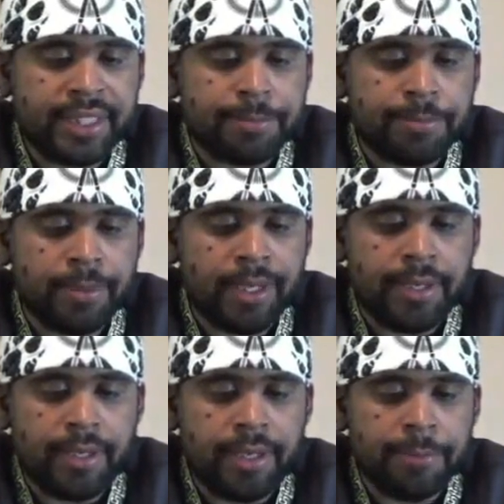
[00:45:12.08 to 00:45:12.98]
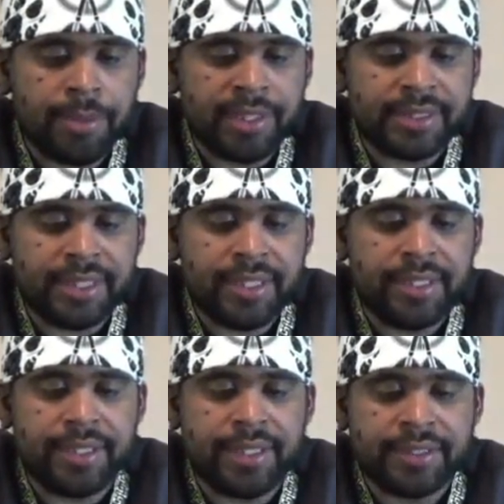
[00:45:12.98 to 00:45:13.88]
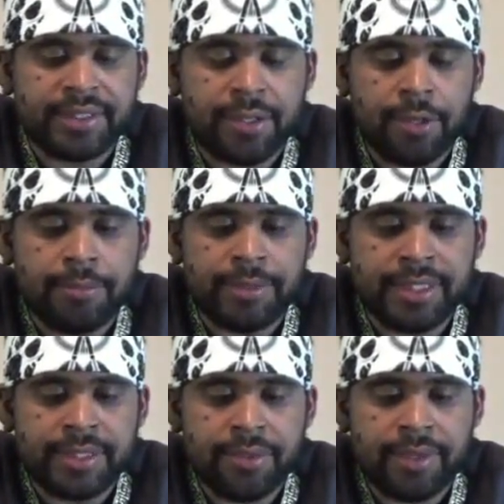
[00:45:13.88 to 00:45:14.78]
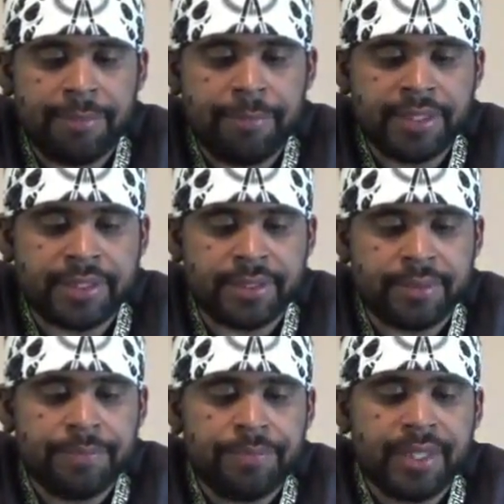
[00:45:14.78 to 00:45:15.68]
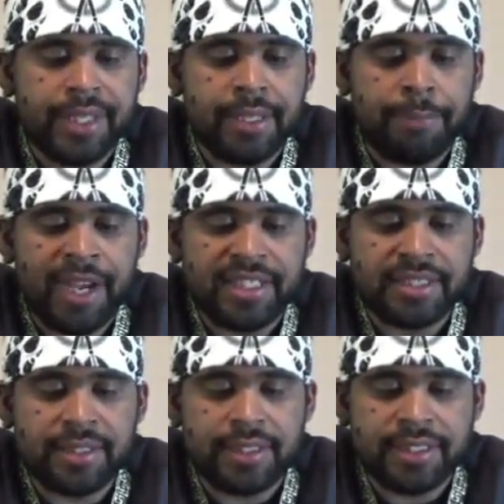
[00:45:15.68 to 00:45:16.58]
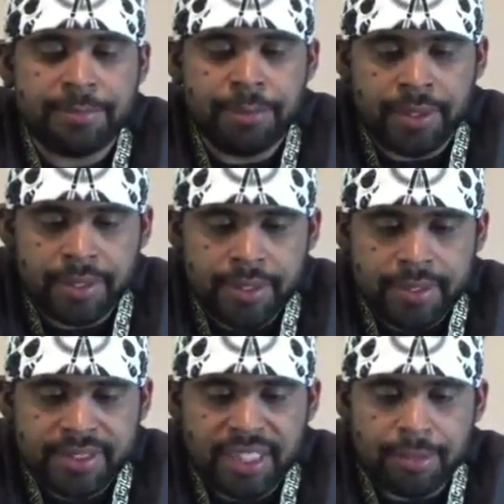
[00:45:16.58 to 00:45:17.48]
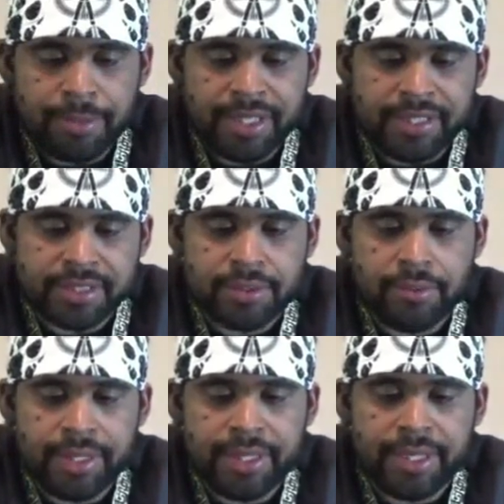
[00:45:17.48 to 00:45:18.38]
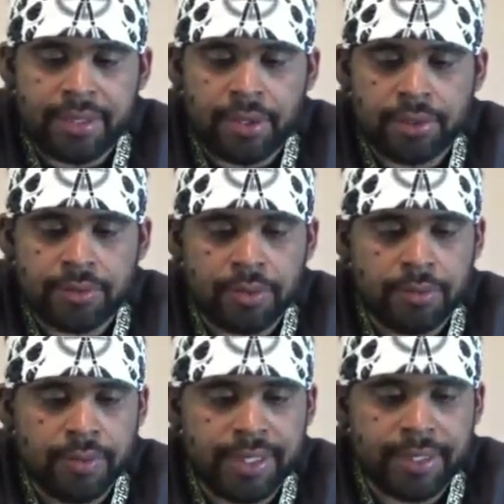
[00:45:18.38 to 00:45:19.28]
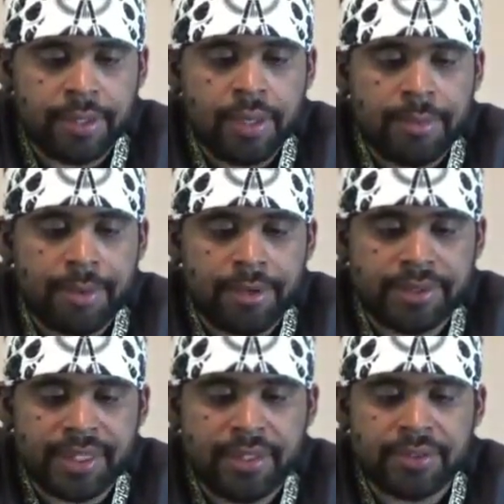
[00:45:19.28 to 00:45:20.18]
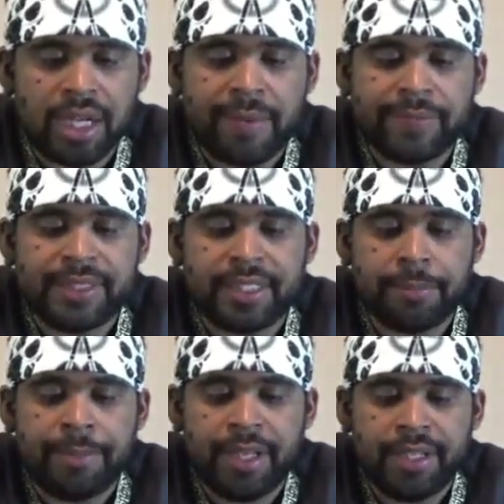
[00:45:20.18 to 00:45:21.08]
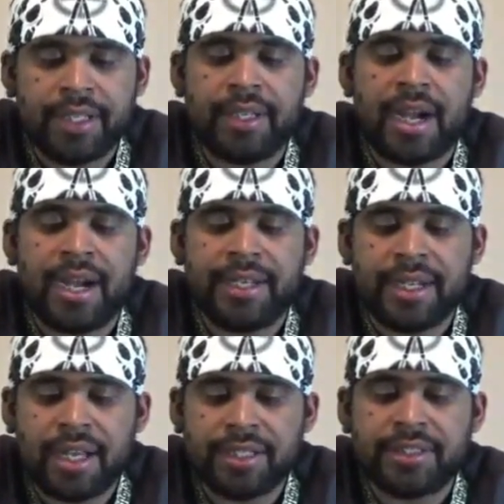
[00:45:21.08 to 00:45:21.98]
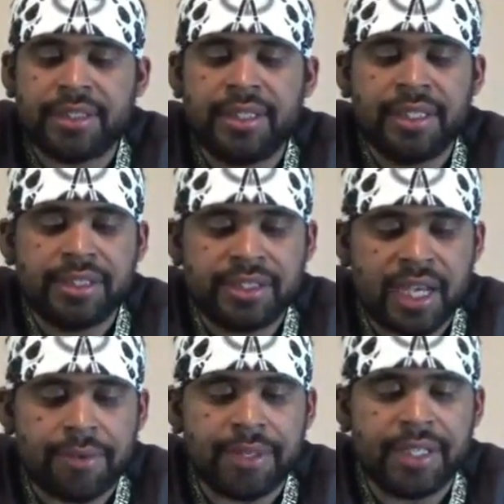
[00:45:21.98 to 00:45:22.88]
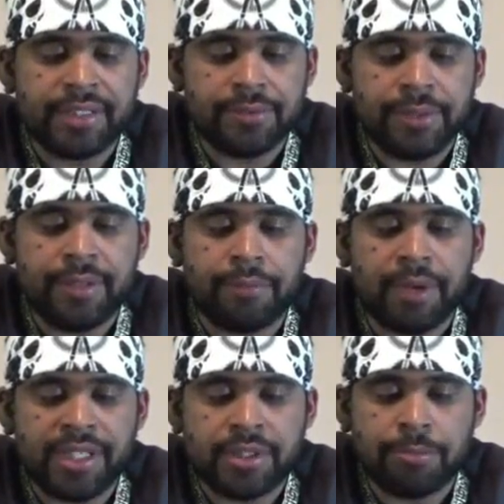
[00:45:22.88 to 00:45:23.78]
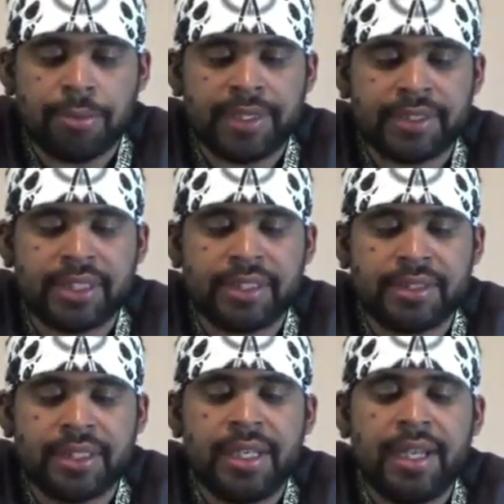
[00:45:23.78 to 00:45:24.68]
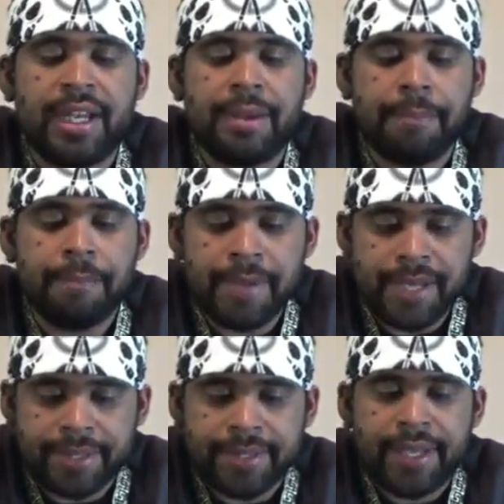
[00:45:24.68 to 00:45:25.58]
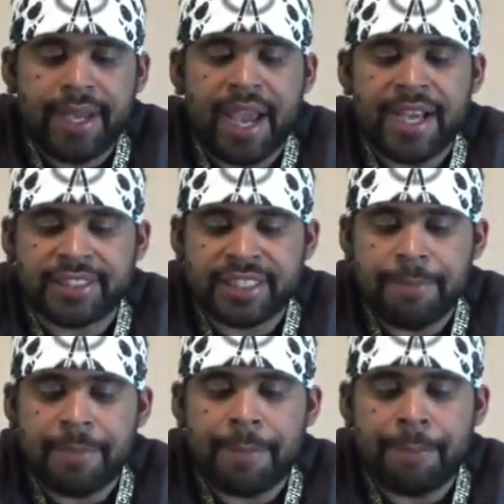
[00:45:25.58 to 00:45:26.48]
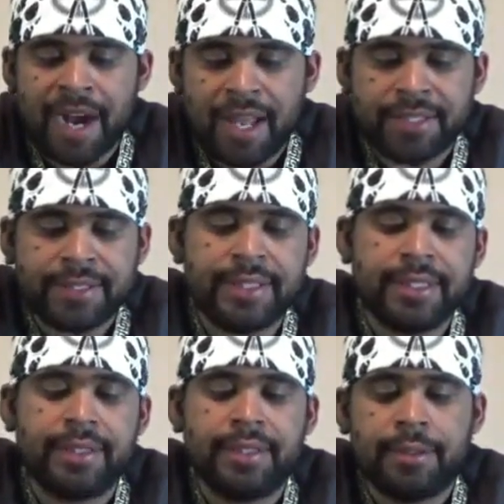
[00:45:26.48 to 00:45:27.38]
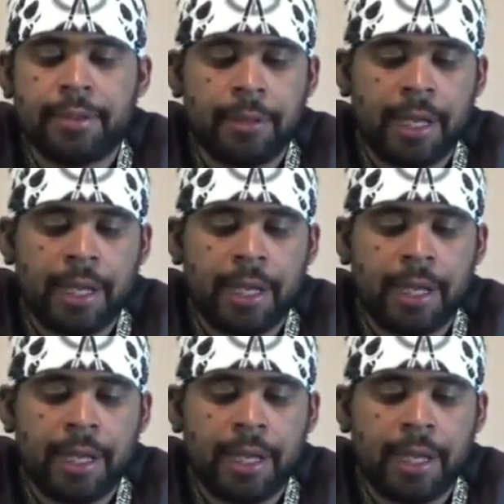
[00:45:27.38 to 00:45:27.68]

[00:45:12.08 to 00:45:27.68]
And it says, unprecedented in scope, detail, and ambition. In the pages of this book, celebrated historian and cultural critic Ronald Sanders offers a compelling and ideology-shattering history of racial prejudice and myth as shaped by political,